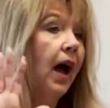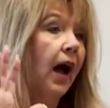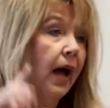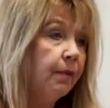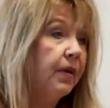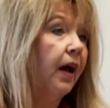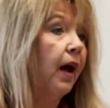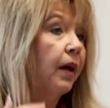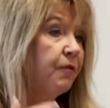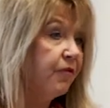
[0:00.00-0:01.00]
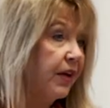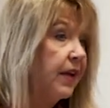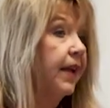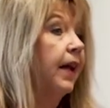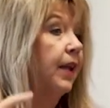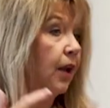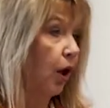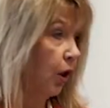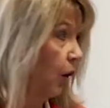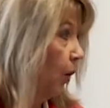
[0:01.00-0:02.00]
I'm funding it
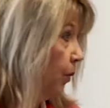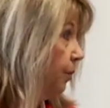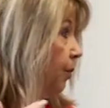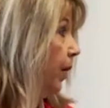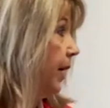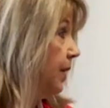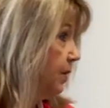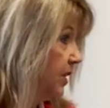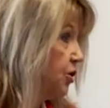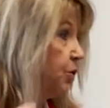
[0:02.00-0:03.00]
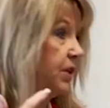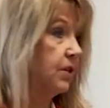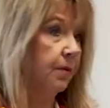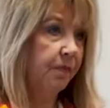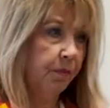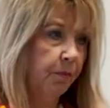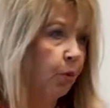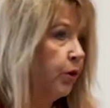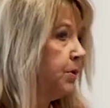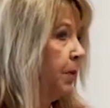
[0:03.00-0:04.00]
alone, right? Districts,
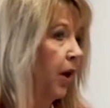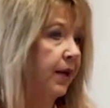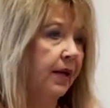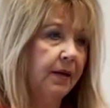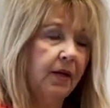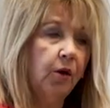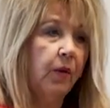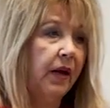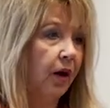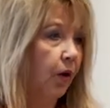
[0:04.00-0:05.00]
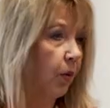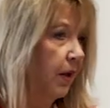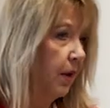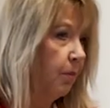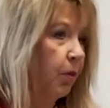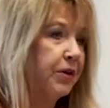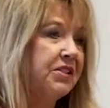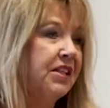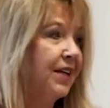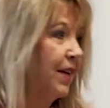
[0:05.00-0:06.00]
boards bought in, here we go. Boards
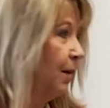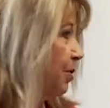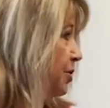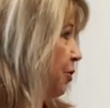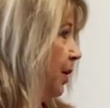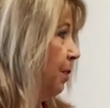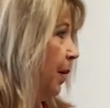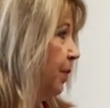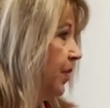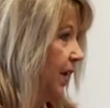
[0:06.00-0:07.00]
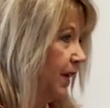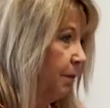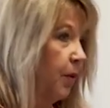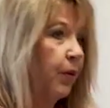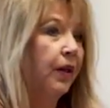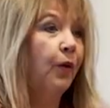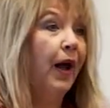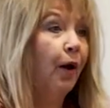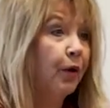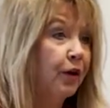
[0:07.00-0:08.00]
seeing numbers creep up and thinking, Murillo,
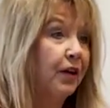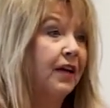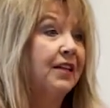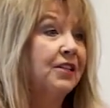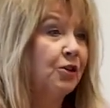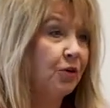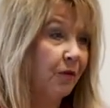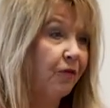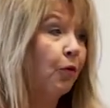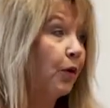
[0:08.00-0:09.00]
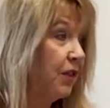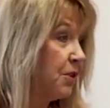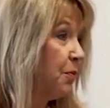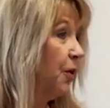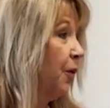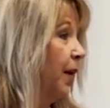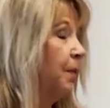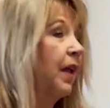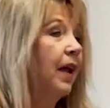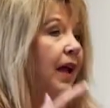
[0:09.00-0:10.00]
how are you gonna continue to afford this program?
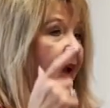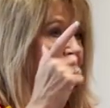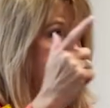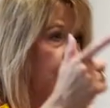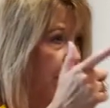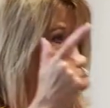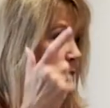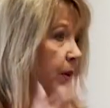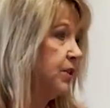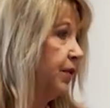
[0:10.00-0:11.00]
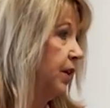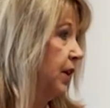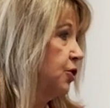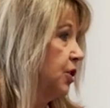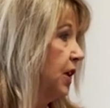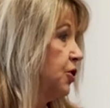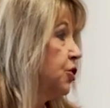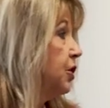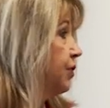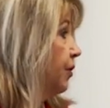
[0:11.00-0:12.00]
And so Iowa West Foundation has
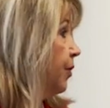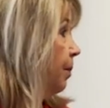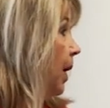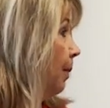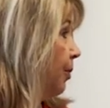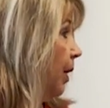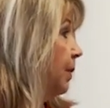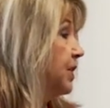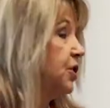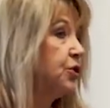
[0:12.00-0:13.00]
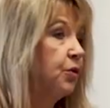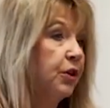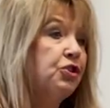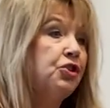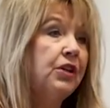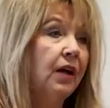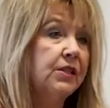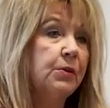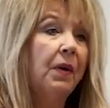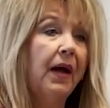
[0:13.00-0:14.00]
shifted from Pot Promise to
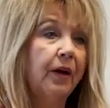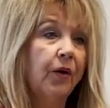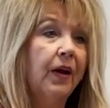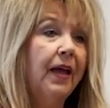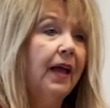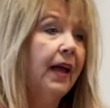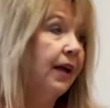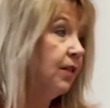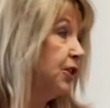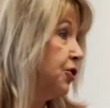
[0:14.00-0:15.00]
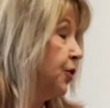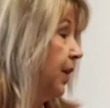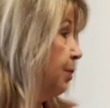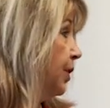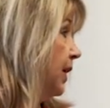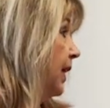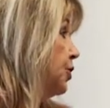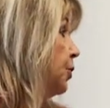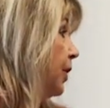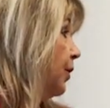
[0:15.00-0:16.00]
Aspire. And this year they put in
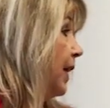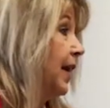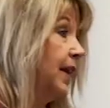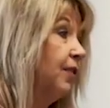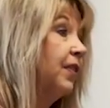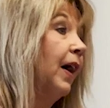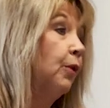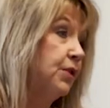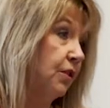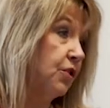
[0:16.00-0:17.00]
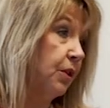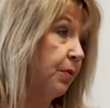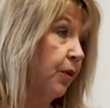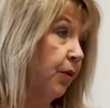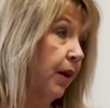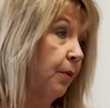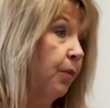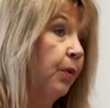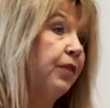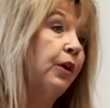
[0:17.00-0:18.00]
$280,000 to the program
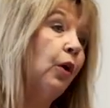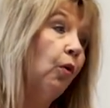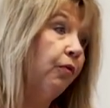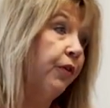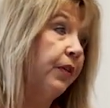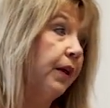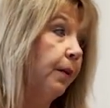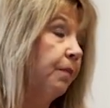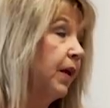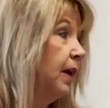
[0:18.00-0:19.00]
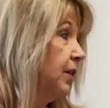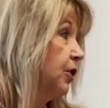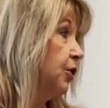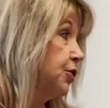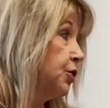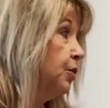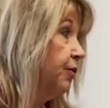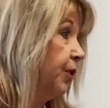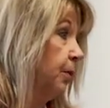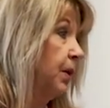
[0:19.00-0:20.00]
with the goal for them that they'll soon
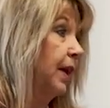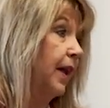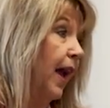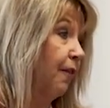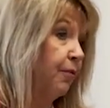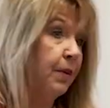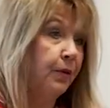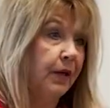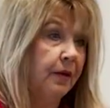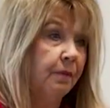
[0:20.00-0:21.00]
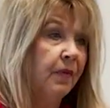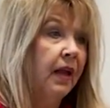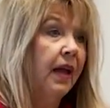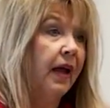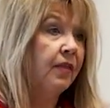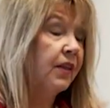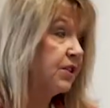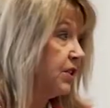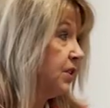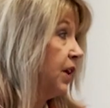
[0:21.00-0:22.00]
fund me at $500,000. And
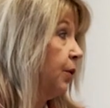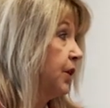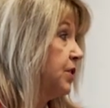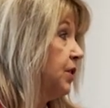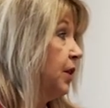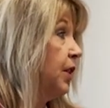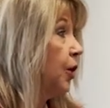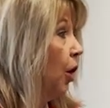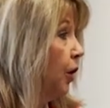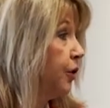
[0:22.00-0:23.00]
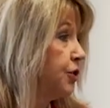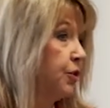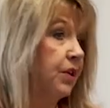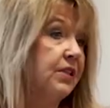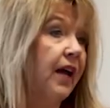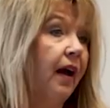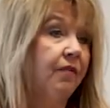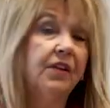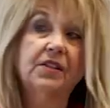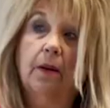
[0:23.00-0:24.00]
this is guaranteeing that all our students have
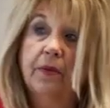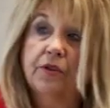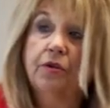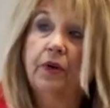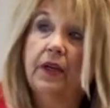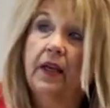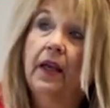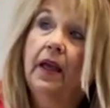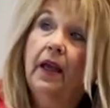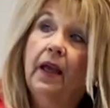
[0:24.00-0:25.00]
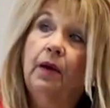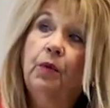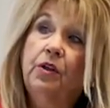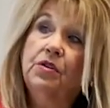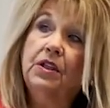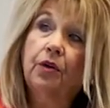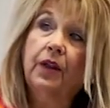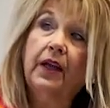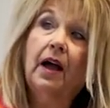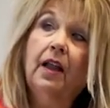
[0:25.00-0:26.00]
this opportunity. And when you see
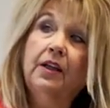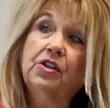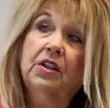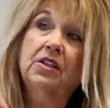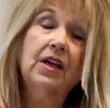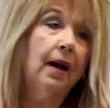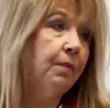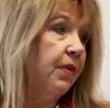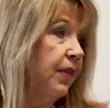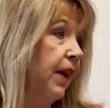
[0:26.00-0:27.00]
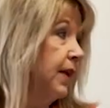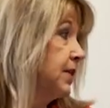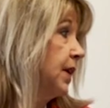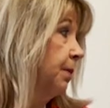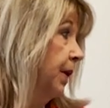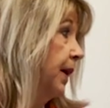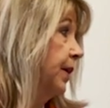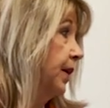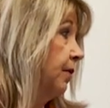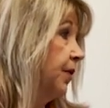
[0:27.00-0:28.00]
early college at the top, that is
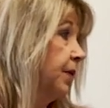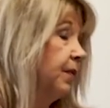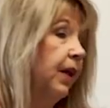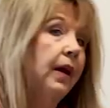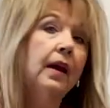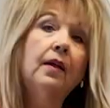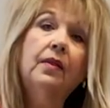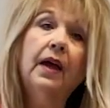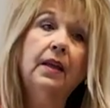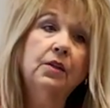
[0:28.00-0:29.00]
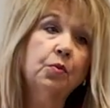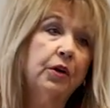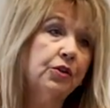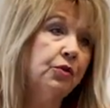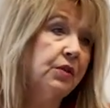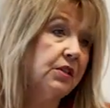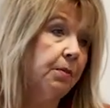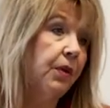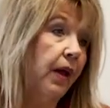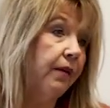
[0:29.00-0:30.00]
competitive. And that is where our students
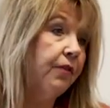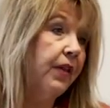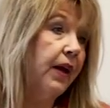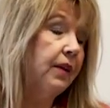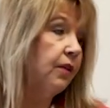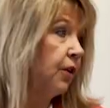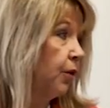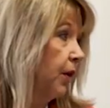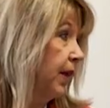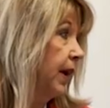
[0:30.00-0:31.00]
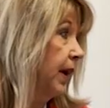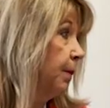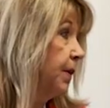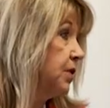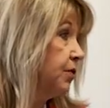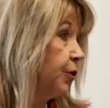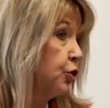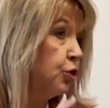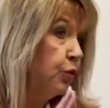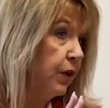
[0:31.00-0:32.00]
apply for that. They're on the campus for
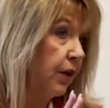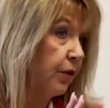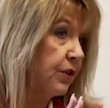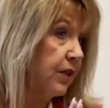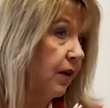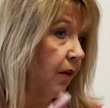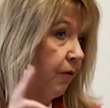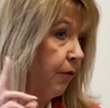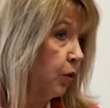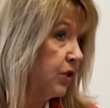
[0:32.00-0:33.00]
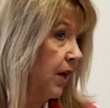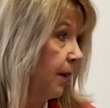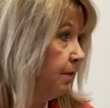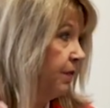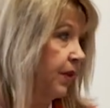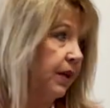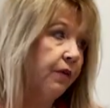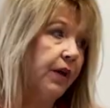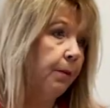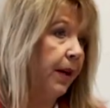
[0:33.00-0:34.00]
2 years, full time. They never
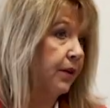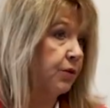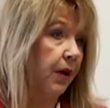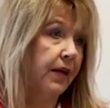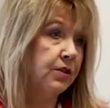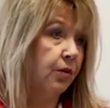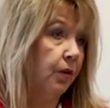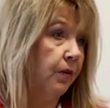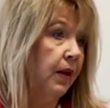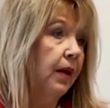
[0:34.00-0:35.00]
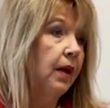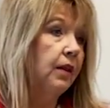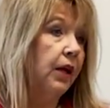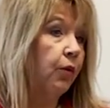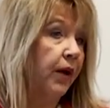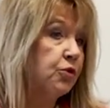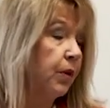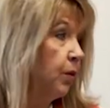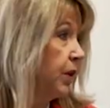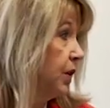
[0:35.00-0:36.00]
come back to a high school. They
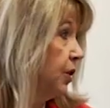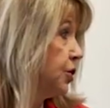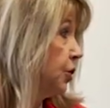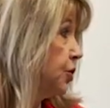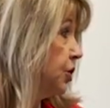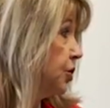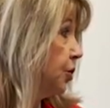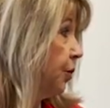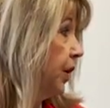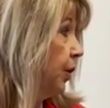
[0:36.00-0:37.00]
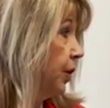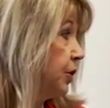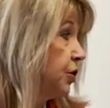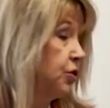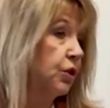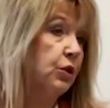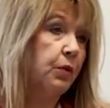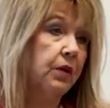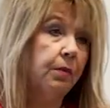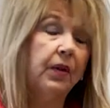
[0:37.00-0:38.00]
graduate with an associate's degree or an associate's
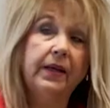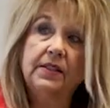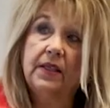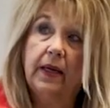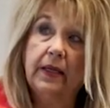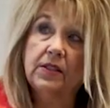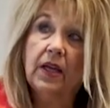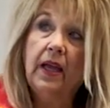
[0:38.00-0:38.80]
with applied science.